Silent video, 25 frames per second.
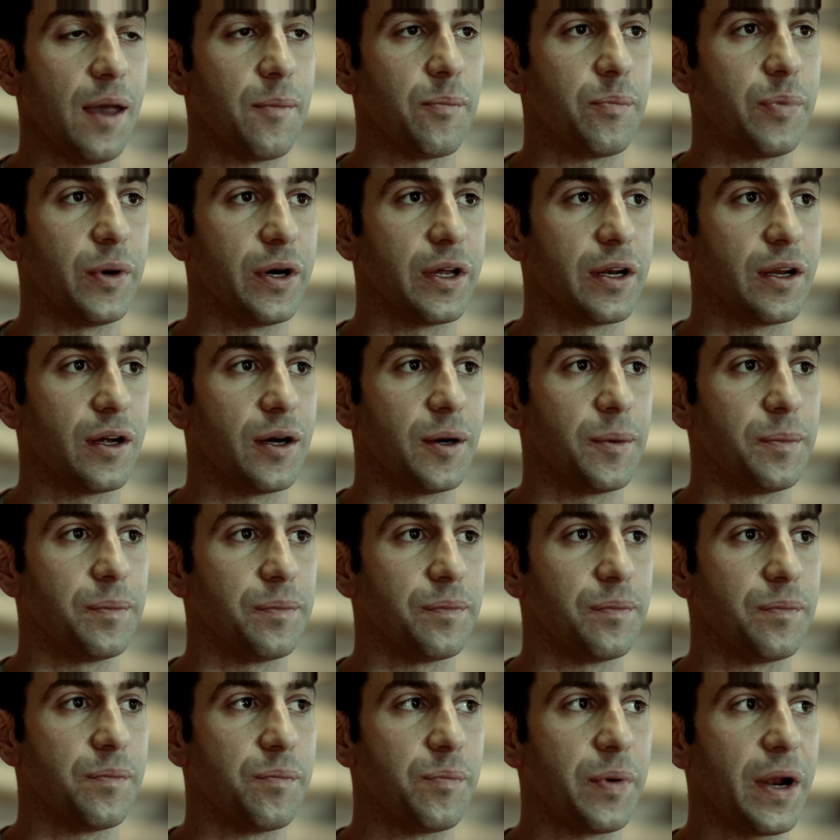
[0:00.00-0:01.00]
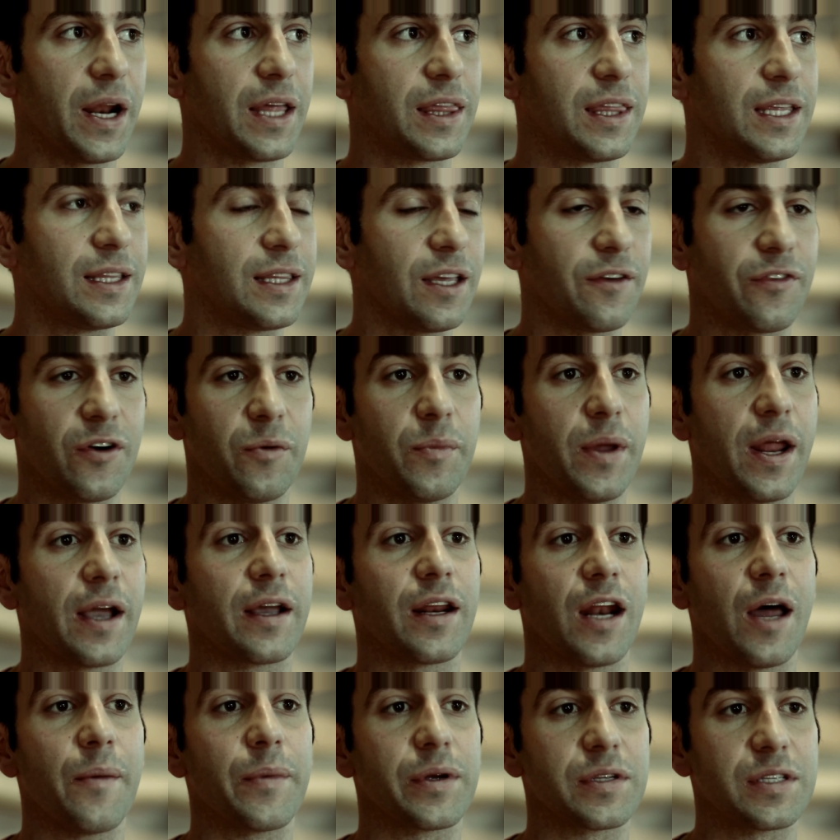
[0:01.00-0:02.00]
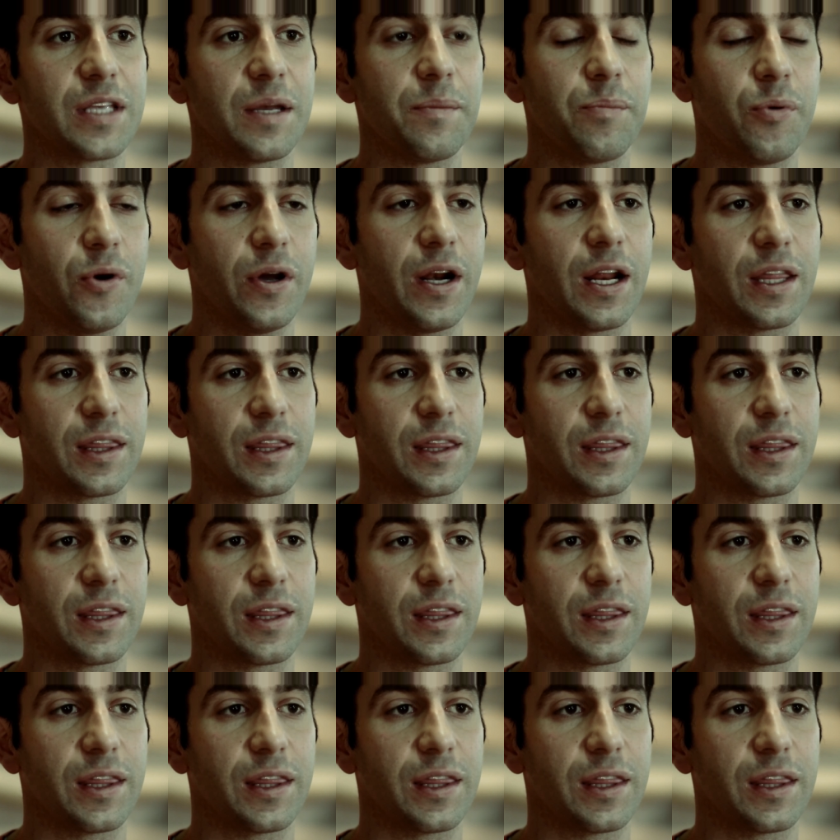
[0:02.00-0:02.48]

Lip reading: But I think that from an economic standpoint, I